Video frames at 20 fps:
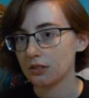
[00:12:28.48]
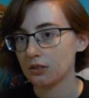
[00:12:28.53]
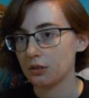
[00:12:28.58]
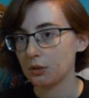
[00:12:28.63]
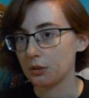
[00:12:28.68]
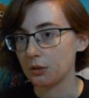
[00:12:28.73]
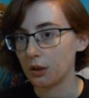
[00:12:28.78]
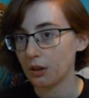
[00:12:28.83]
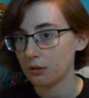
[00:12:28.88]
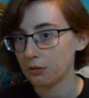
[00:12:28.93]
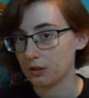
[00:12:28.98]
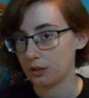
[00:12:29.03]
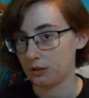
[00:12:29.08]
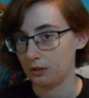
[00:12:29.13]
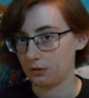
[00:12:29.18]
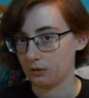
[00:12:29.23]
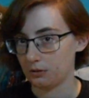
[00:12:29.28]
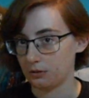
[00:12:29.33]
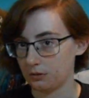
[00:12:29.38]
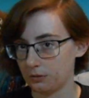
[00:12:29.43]
to go
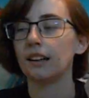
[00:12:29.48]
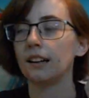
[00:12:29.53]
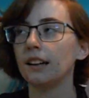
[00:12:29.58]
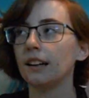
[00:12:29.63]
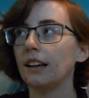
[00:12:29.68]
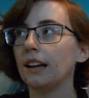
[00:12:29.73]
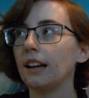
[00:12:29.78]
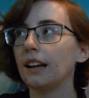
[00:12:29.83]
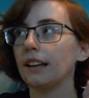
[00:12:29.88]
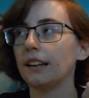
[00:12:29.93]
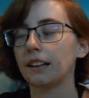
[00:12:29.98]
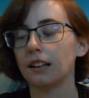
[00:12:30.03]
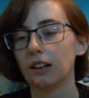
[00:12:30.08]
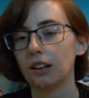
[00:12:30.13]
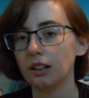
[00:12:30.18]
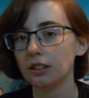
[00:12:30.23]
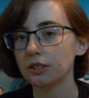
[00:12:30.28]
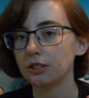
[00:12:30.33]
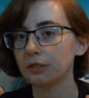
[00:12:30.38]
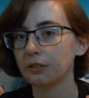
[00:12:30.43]
to. And I
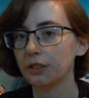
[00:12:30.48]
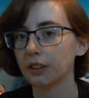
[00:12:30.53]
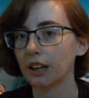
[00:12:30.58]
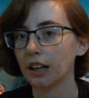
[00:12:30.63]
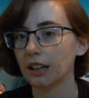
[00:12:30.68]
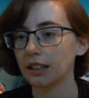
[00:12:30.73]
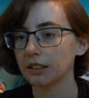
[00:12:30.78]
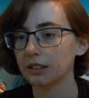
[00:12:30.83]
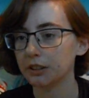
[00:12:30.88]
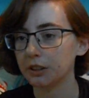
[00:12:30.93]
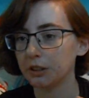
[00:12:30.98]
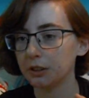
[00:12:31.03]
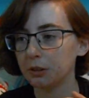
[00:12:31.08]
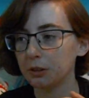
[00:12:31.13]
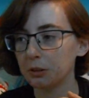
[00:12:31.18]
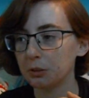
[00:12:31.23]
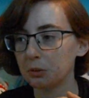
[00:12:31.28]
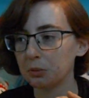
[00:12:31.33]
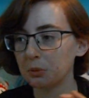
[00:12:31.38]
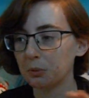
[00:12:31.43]
also forgot
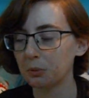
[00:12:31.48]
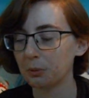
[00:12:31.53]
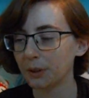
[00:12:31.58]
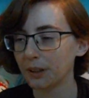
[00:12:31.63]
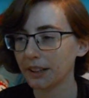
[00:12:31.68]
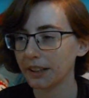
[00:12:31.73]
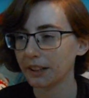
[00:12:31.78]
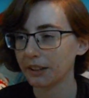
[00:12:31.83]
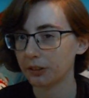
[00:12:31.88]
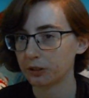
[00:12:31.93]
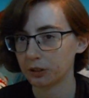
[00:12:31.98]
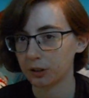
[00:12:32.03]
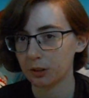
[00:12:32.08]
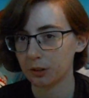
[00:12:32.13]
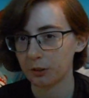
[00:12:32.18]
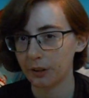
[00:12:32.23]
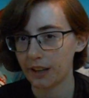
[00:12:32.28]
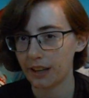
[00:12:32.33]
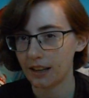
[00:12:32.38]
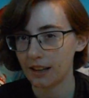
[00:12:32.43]
to really
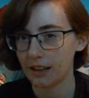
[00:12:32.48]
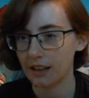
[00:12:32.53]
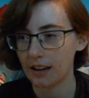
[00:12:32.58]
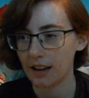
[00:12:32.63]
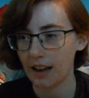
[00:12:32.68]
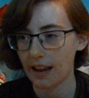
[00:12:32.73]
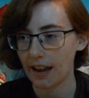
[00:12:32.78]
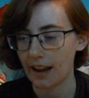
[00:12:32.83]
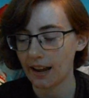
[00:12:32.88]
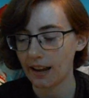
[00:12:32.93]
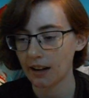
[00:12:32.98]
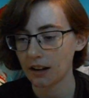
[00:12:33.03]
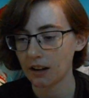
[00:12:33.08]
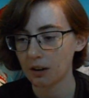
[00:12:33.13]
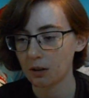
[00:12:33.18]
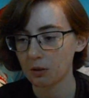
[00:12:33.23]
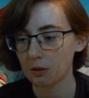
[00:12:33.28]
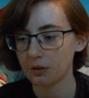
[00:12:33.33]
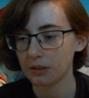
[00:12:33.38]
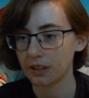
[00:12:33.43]
throw in
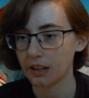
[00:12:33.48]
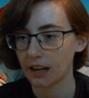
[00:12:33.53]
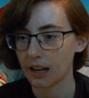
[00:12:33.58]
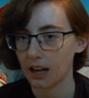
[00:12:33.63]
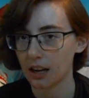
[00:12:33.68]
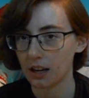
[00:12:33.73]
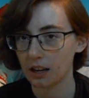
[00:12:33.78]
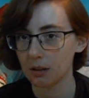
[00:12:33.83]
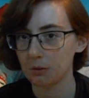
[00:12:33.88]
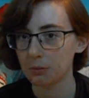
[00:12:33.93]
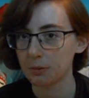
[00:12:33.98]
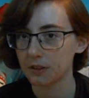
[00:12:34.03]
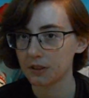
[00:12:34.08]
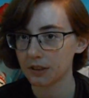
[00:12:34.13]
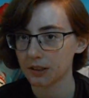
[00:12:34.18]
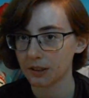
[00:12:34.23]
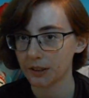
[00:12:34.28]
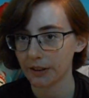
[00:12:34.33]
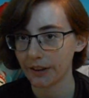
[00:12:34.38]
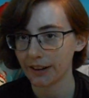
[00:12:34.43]
how the
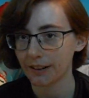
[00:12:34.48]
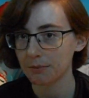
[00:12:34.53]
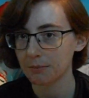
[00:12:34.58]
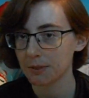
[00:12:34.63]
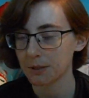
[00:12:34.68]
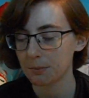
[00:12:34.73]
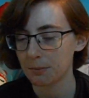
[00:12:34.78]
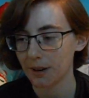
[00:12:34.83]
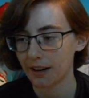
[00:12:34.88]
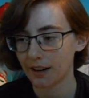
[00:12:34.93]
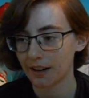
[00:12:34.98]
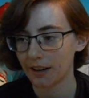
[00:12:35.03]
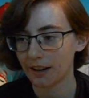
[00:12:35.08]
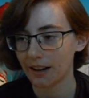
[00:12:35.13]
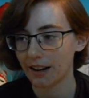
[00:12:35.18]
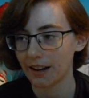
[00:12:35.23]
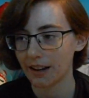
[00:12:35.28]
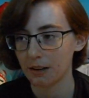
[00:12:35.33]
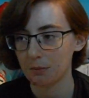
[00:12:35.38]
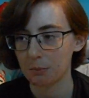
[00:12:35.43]
Cubs, Graham's
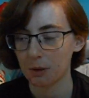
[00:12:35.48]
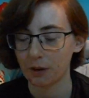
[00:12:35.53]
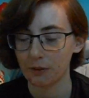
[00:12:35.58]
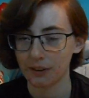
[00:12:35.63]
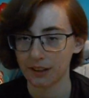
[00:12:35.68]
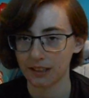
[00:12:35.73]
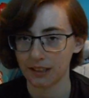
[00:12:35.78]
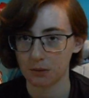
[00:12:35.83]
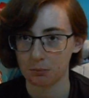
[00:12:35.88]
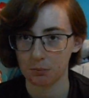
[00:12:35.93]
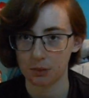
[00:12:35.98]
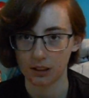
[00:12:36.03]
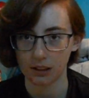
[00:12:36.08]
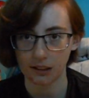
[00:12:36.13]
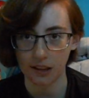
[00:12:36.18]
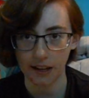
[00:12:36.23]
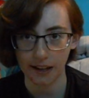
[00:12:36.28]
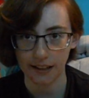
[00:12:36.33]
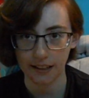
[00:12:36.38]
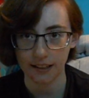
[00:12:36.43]
Bear, and Perfect and
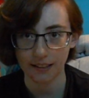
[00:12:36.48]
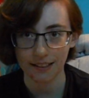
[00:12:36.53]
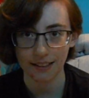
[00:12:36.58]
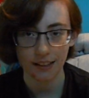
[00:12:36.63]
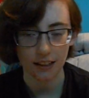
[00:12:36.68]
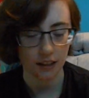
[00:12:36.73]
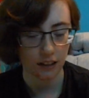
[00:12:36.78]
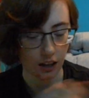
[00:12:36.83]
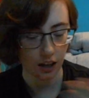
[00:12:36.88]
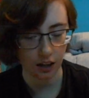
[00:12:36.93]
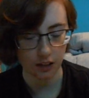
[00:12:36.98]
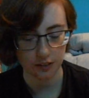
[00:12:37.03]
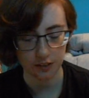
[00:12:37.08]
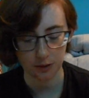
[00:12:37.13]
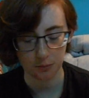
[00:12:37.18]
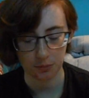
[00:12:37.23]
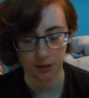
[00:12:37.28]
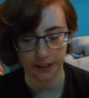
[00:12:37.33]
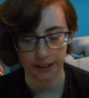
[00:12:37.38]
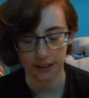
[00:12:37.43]
Polite
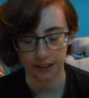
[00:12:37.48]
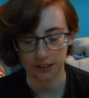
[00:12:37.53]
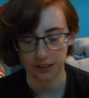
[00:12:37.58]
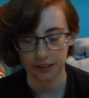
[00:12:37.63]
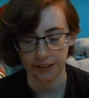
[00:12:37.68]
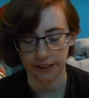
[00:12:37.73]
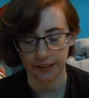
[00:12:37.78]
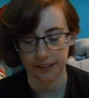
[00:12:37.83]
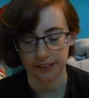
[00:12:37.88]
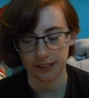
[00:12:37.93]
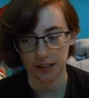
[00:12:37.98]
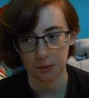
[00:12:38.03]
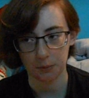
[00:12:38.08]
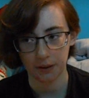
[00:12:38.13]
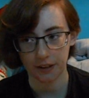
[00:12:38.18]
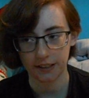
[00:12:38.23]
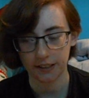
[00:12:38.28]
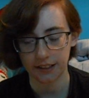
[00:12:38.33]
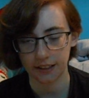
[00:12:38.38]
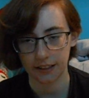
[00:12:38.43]
also play into that same
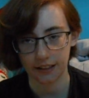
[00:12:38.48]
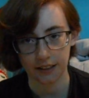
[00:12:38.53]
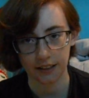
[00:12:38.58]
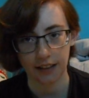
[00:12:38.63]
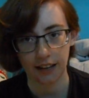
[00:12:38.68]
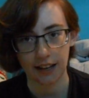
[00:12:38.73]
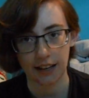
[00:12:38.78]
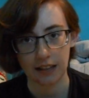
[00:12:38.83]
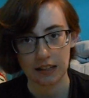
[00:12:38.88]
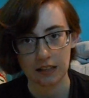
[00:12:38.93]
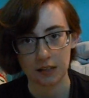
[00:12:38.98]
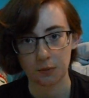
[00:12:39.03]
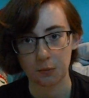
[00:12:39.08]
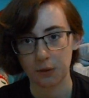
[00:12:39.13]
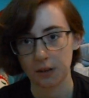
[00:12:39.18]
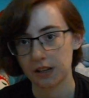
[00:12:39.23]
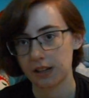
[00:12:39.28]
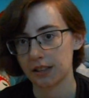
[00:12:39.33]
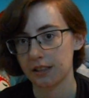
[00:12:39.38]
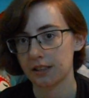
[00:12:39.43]
idea as
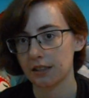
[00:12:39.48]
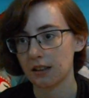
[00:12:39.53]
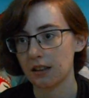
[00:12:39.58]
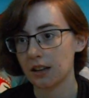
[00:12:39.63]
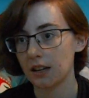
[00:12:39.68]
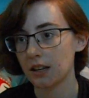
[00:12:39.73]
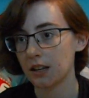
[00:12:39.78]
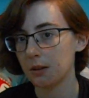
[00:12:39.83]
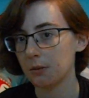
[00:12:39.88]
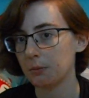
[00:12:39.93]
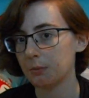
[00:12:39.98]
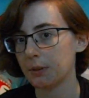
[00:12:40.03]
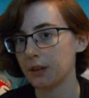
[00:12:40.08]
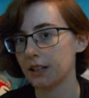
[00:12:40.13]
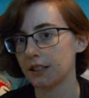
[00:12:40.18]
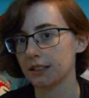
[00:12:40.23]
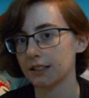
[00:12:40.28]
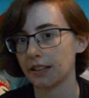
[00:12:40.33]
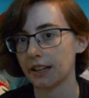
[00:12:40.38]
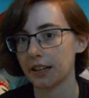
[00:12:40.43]
with
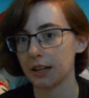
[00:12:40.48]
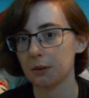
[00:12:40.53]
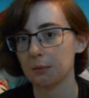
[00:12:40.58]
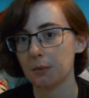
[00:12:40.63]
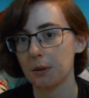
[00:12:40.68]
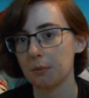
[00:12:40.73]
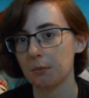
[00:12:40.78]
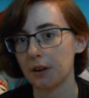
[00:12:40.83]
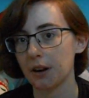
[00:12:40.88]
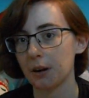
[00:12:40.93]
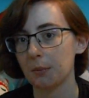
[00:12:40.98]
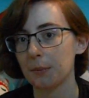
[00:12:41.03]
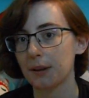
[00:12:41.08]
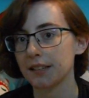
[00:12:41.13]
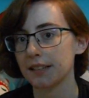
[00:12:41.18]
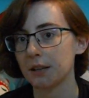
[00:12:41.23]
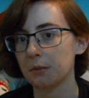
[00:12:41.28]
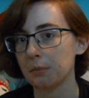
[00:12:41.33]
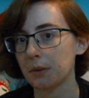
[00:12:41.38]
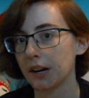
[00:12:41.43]
bears like Me Bear,
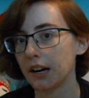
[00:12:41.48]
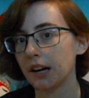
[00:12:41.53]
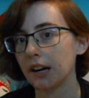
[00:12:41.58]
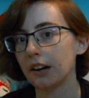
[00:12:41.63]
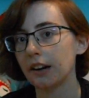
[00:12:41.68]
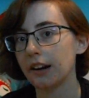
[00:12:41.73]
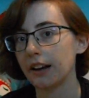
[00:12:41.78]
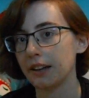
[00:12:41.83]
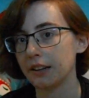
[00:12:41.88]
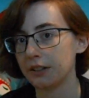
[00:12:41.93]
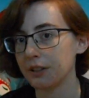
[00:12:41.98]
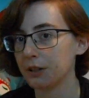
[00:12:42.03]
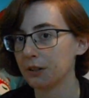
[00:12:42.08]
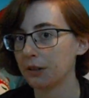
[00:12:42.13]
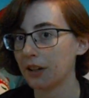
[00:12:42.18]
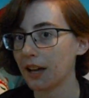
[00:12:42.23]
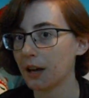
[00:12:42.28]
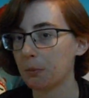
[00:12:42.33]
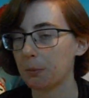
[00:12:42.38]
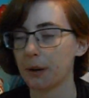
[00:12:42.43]
Messy Bear, and Too
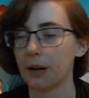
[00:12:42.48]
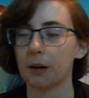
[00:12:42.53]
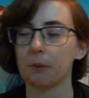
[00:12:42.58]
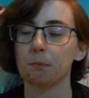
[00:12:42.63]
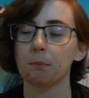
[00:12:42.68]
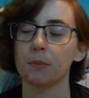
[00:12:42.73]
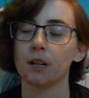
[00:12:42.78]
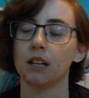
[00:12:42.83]
Loud Bear.